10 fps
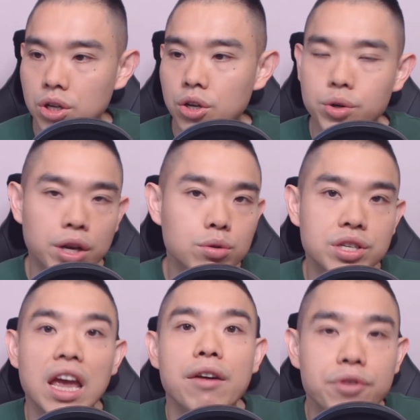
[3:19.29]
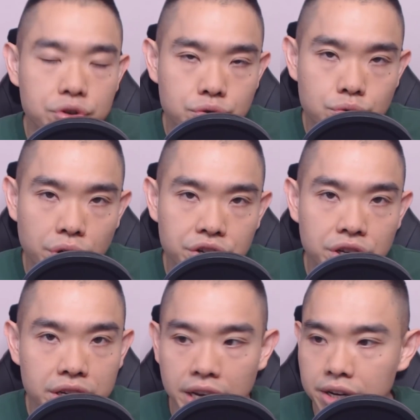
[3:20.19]
You can use the average true range
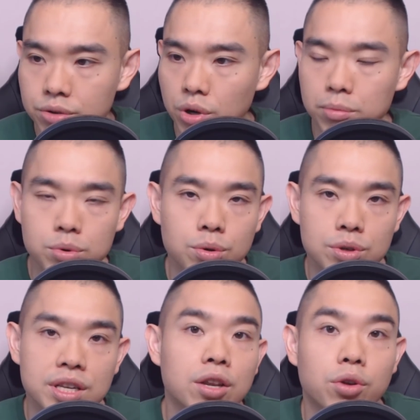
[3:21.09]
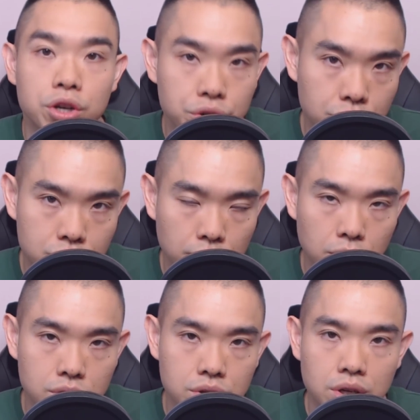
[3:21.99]
indicator to help you set your initial stop
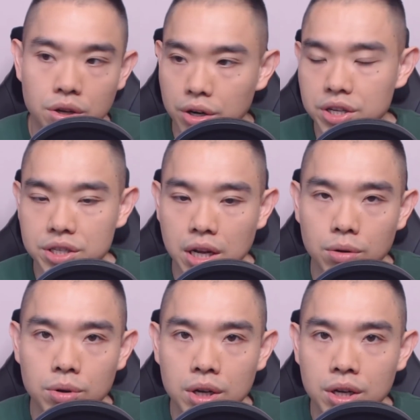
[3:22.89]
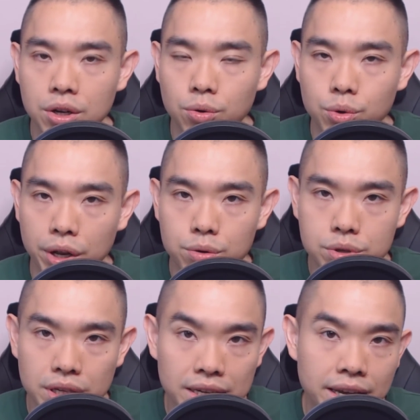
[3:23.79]
loss. This is how you can
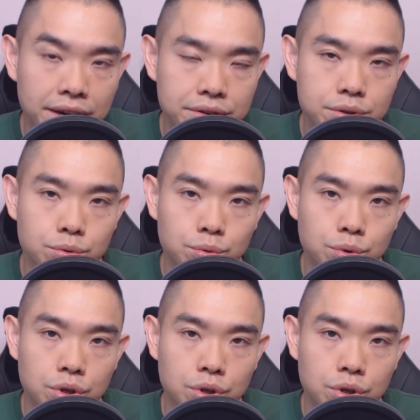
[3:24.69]
use indicators to